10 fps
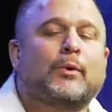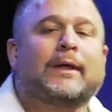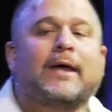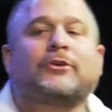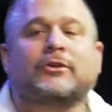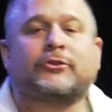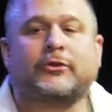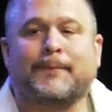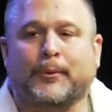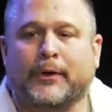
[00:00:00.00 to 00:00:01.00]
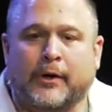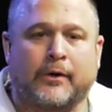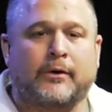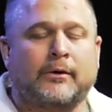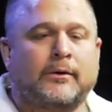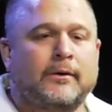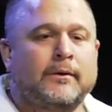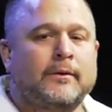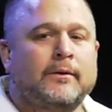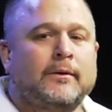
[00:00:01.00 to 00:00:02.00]
I'm in relationship with her.
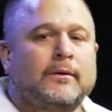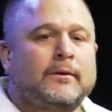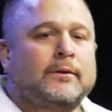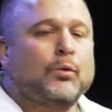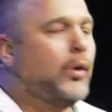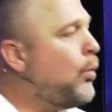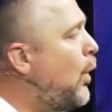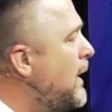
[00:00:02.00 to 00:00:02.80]
We're